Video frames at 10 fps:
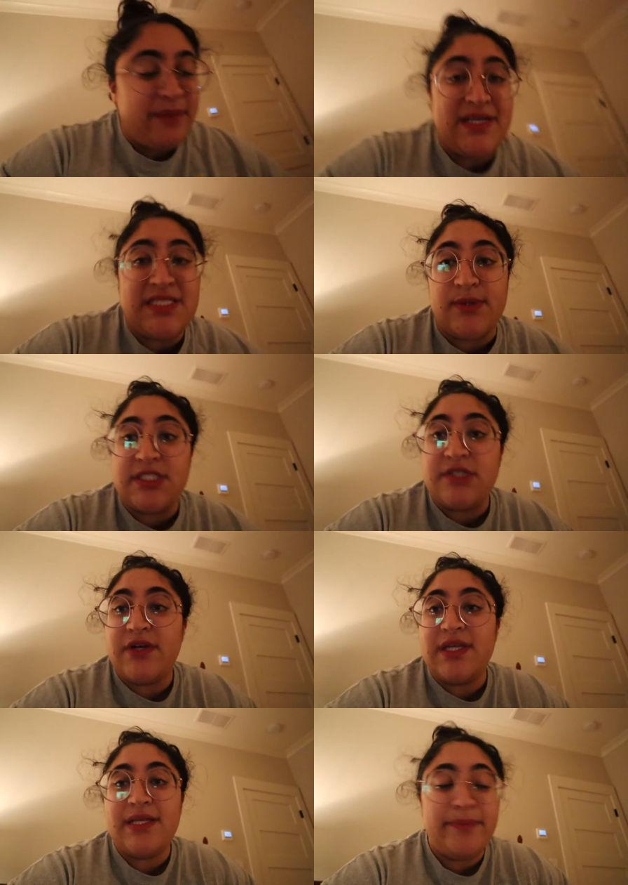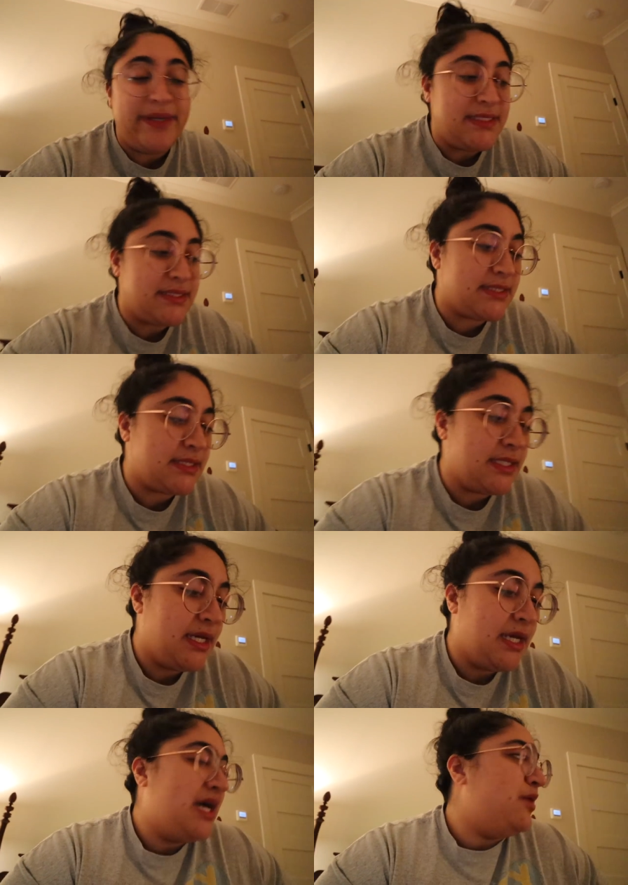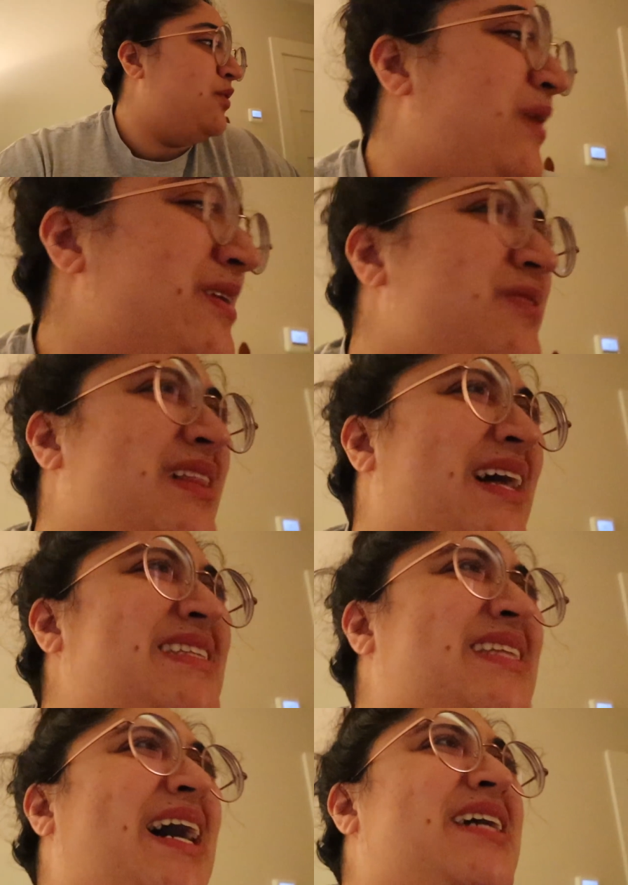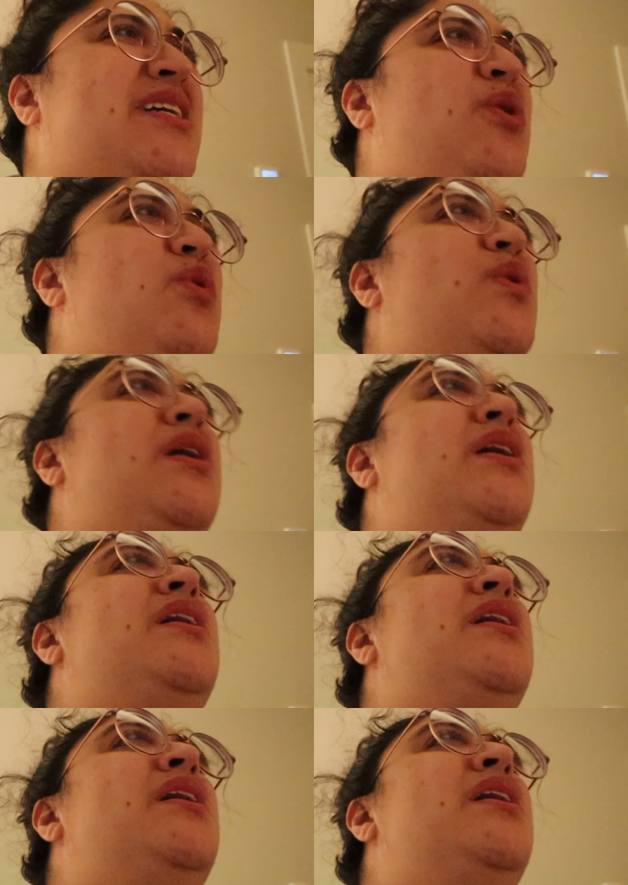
my Switch for a little bit. Oh, I don't like the echo.